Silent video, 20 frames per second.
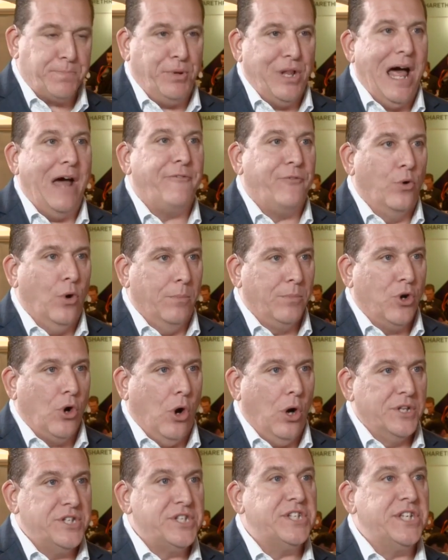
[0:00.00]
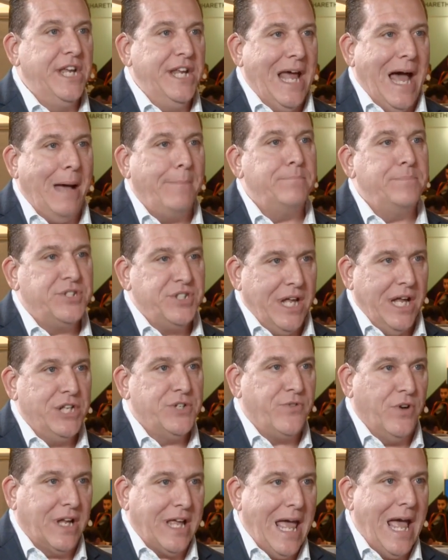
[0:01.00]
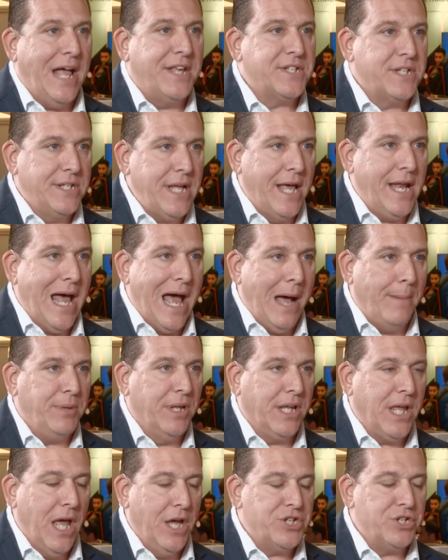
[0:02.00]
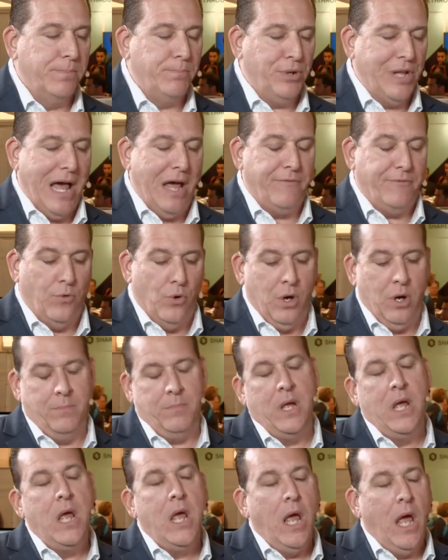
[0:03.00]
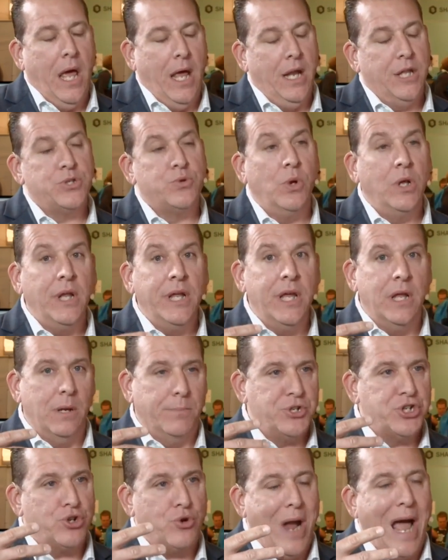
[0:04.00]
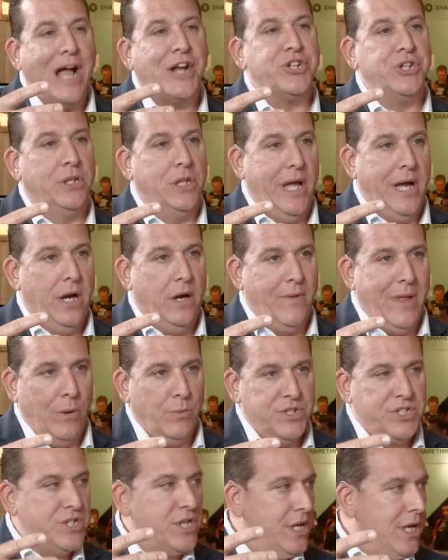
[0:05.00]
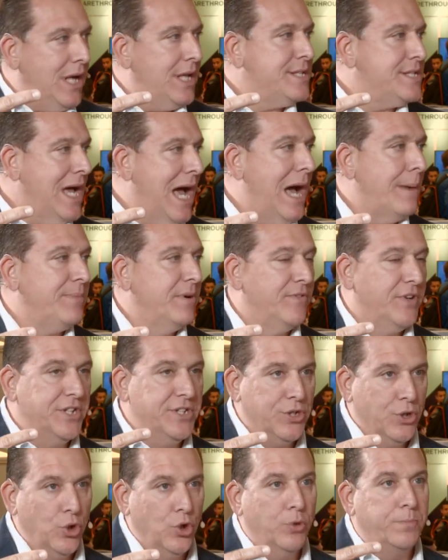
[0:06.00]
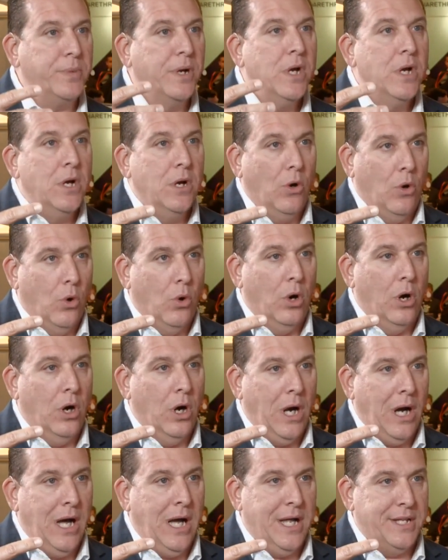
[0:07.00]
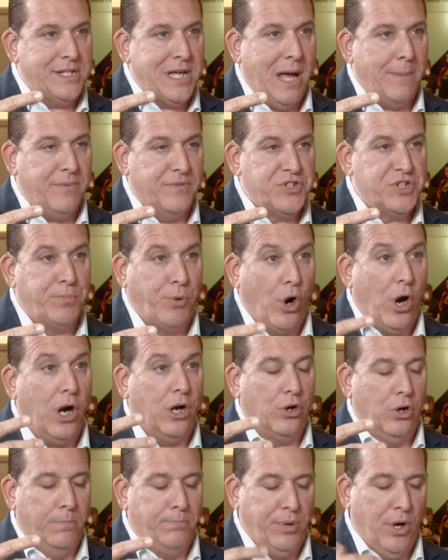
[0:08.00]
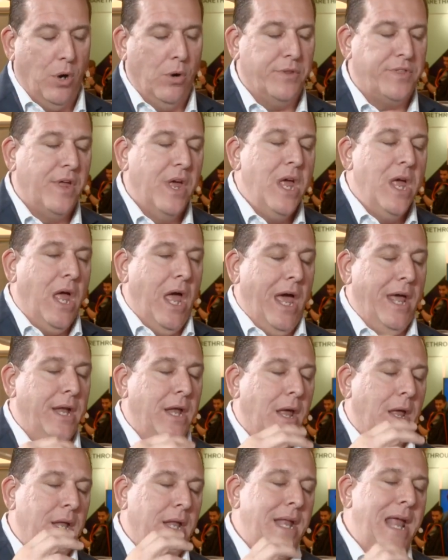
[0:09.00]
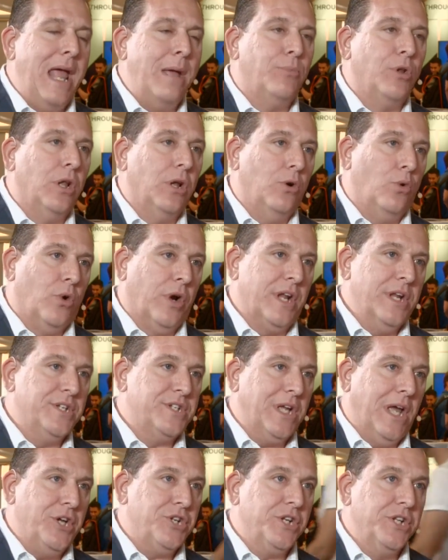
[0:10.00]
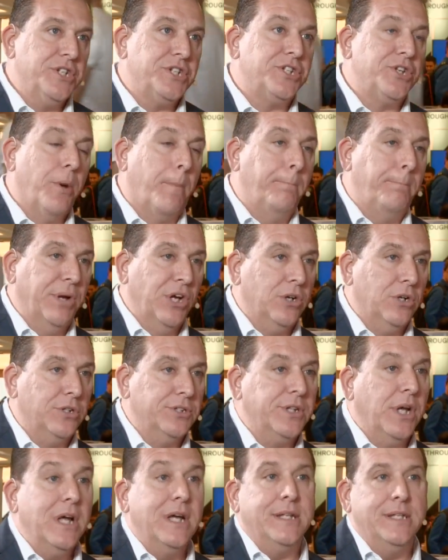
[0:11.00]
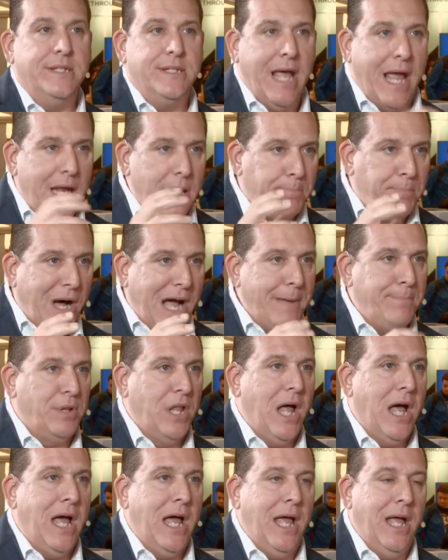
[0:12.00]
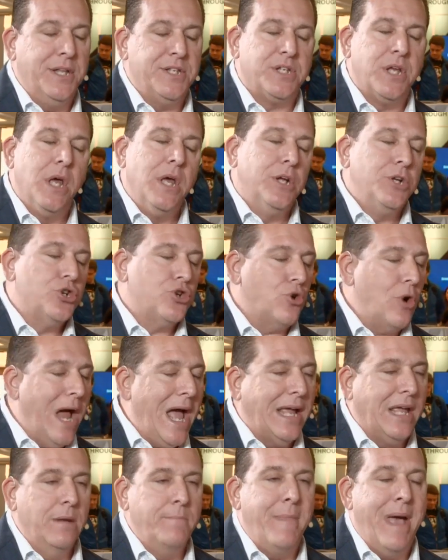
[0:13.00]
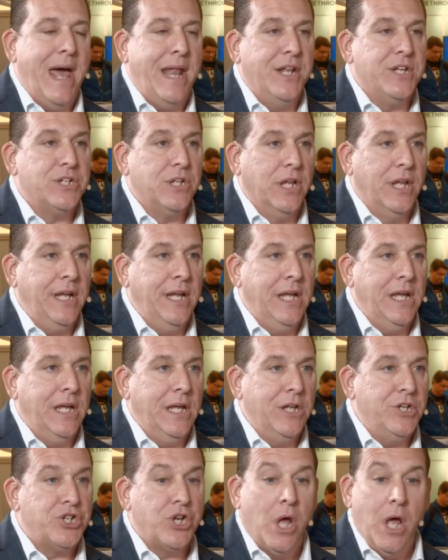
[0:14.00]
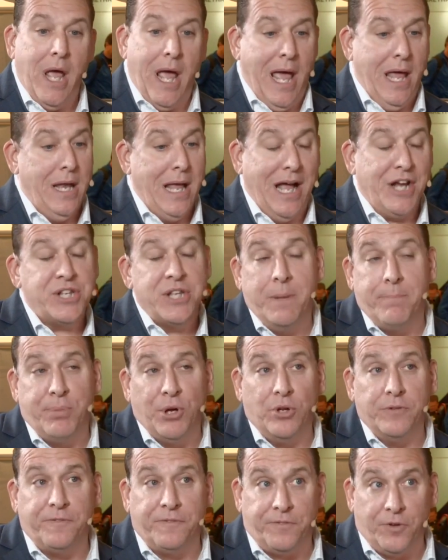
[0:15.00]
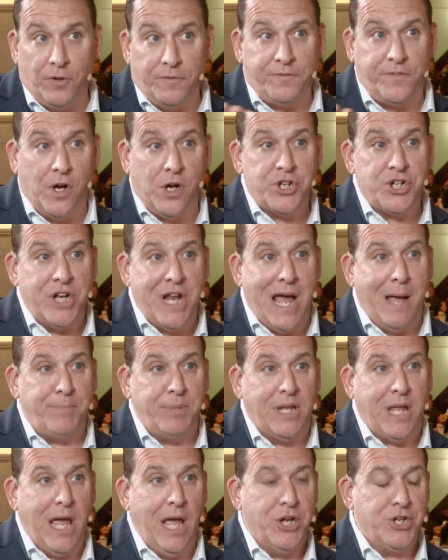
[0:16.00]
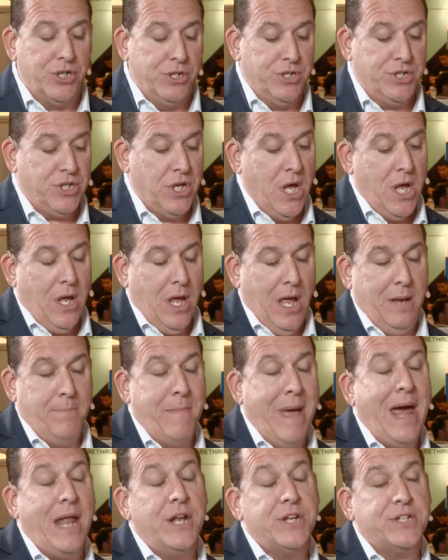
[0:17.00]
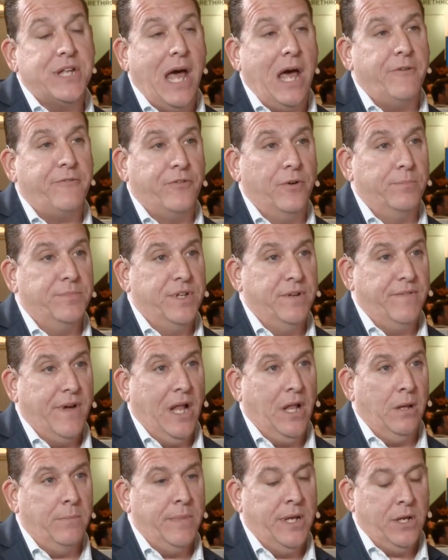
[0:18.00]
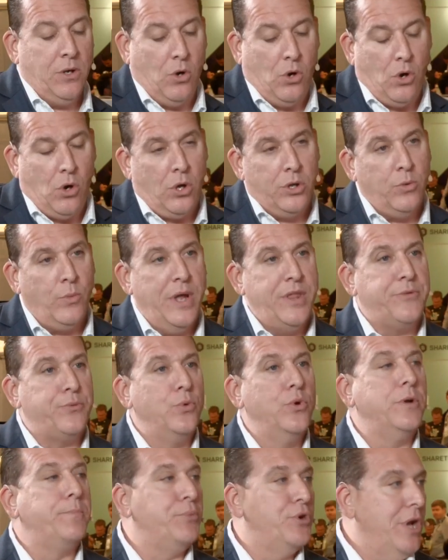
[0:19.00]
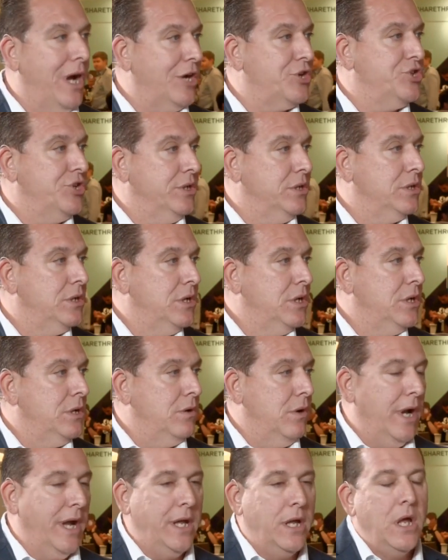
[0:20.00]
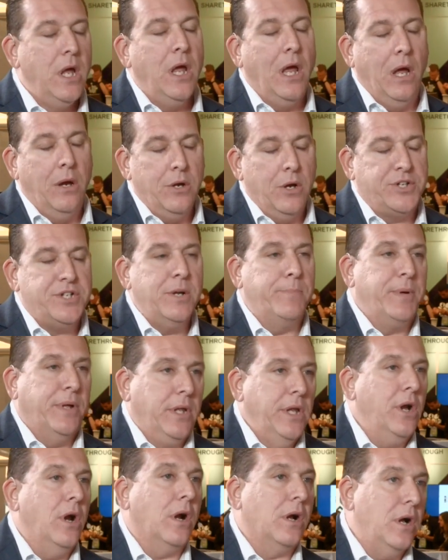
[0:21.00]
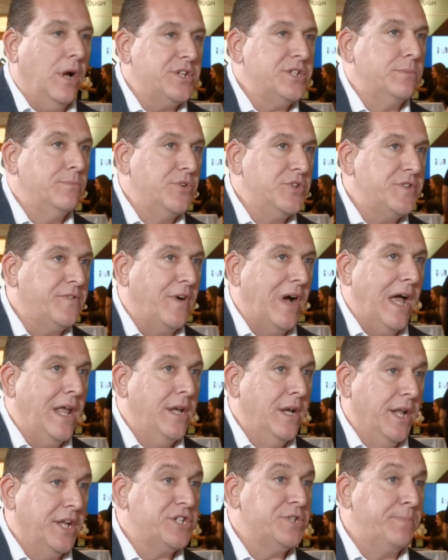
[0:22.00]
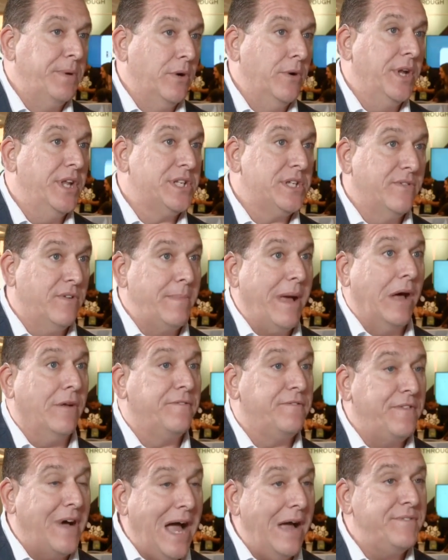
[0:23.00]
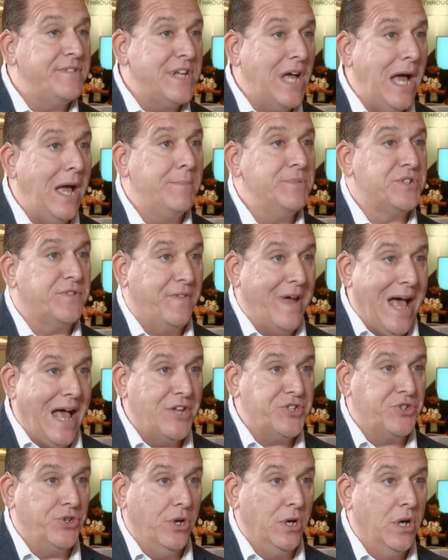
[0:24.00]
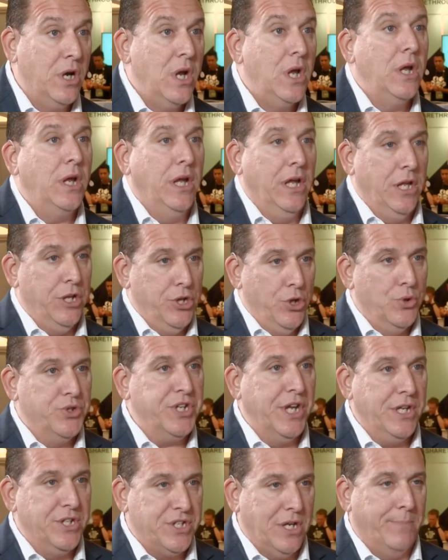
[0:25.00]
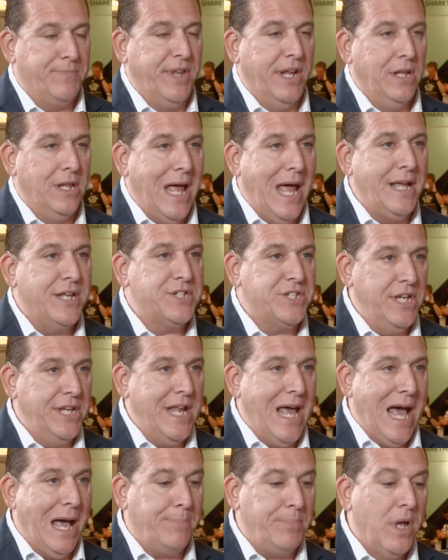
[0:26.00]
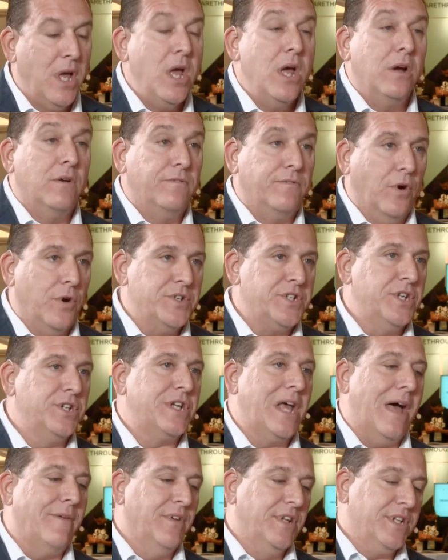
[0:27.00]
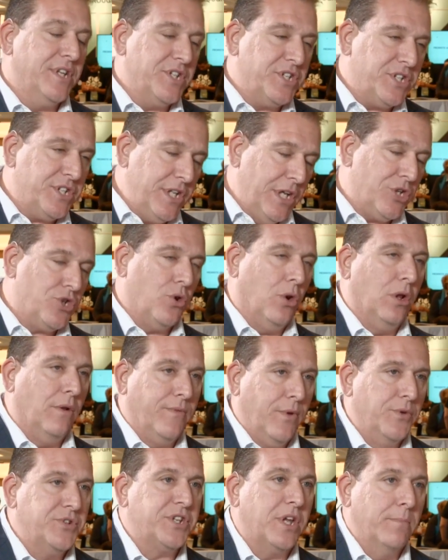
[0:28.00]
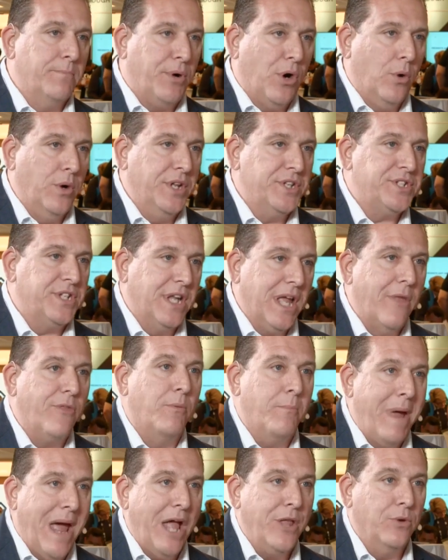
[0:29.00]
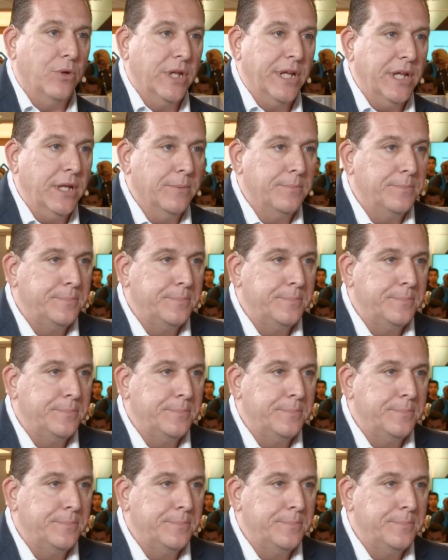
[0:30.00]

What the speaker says: platform called CDAP, stands for Cask Data Application Platform, and it's really an abstraction layer that would sit on top of Hadoop or on top of Spark or both, and enable organizations to build data pipelines, track and manage lineage, and actually build full function applications and manage that from development all the way through to production, right? And typically our customers find an experience of about 5 times faster in using something like CDAP versus having to stitch all of those components together manually.